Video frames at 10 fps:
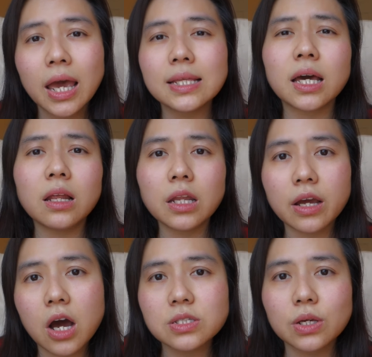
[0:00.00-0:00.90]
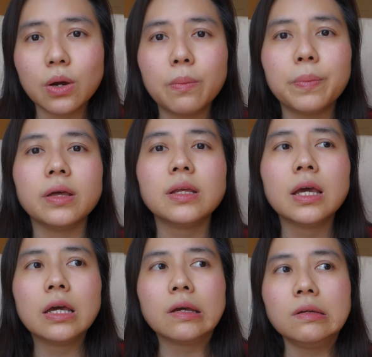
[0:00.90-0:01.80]
It's kind of like Costco, but
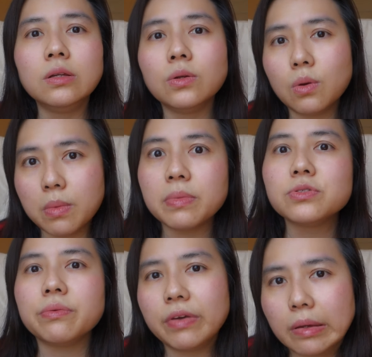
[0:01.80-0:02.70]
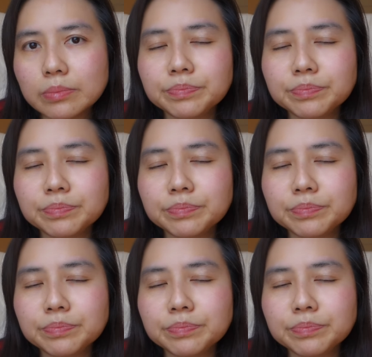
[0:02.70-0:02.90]
no membership fee.